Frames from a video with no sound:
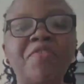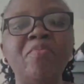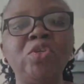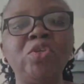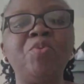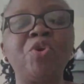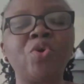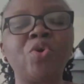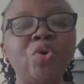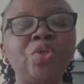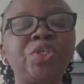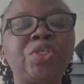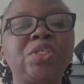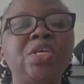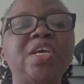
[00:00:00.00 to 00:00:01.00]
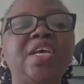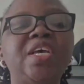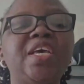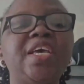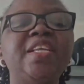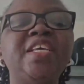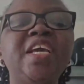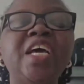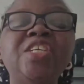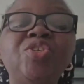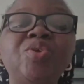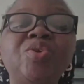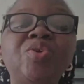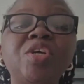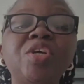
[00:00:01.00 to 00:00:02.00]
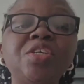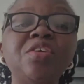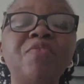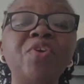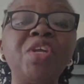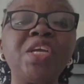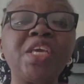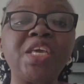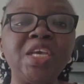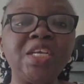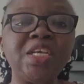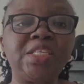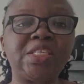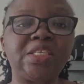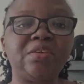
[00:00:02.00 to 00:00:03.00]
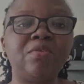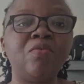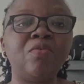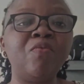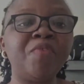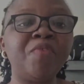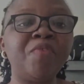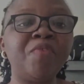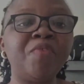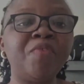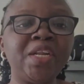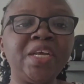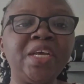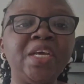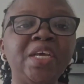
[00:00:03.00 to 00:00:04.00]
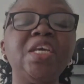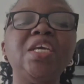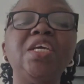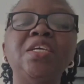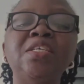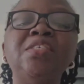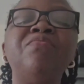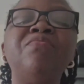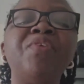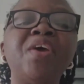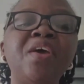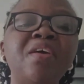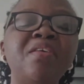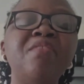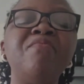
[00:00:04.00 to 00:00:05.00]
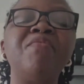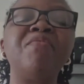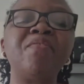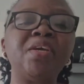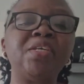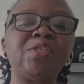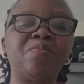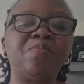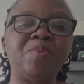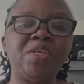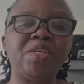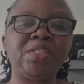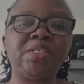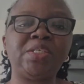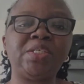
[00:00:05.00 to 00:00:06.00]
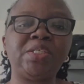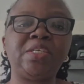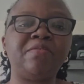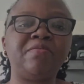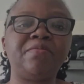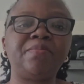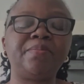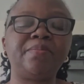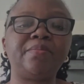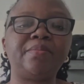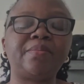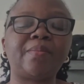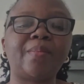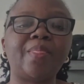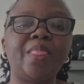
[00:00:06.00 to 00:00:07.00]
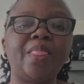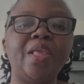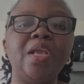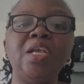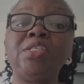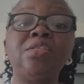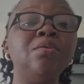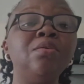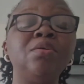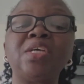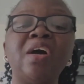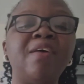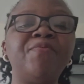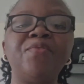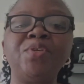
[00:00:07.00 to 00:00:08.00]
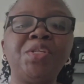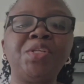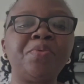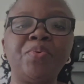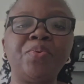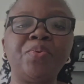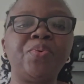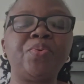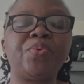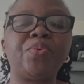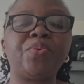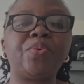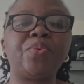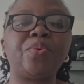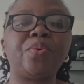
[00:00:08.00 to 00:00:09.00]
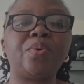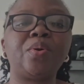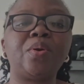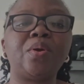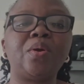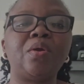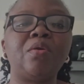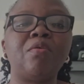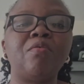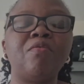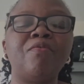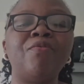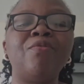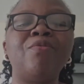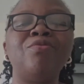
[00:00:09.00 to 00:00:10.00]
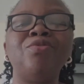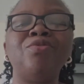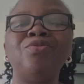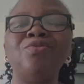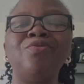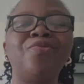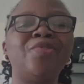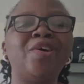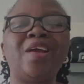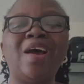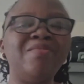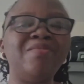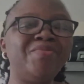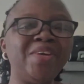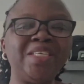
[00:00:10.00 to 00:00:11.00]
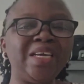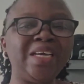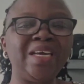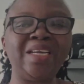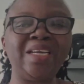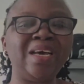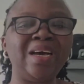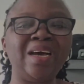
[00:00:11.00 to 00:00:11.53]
will suffer most because the education for the kids over there is very, very expensive. It's not affordable for an average